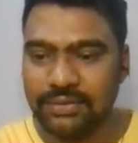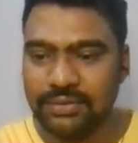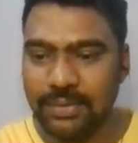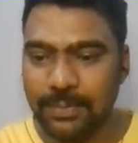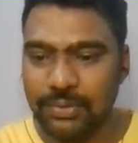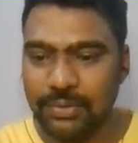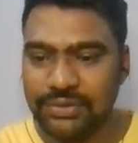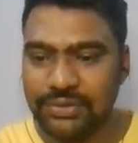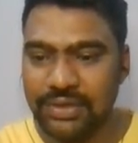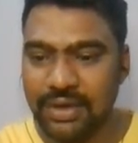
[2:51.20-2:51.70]

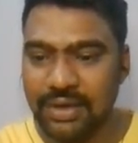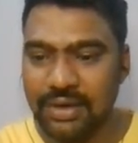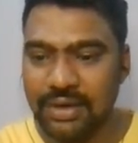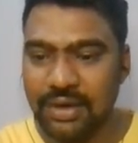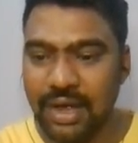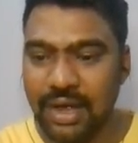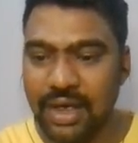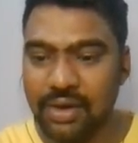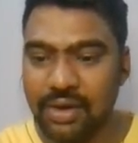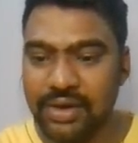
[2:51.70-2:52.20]
Suppose
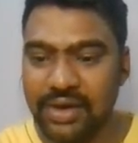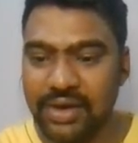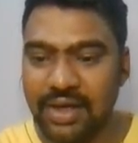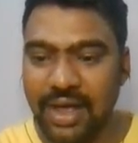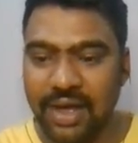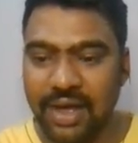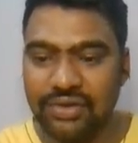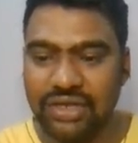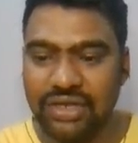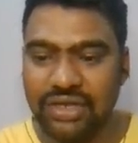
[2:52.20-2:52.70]
here I
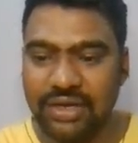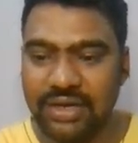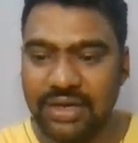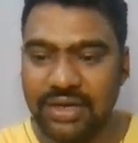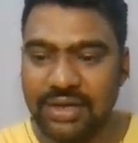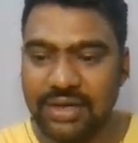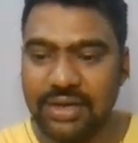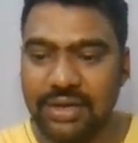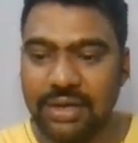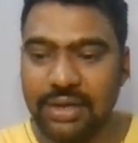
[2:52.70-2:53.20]
already have
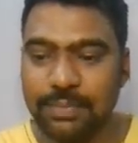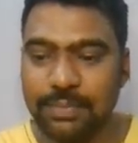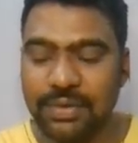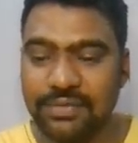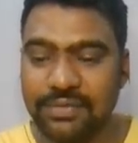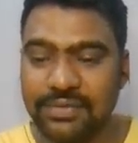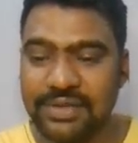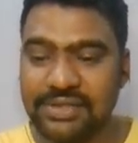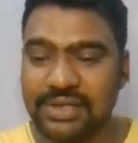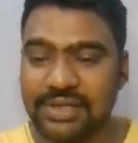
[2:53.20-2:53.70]
generated here
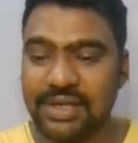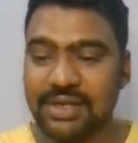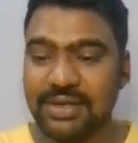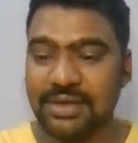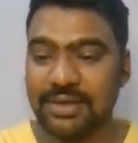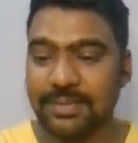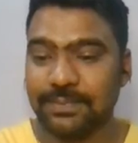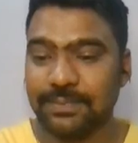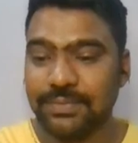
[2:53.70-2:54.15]
previously.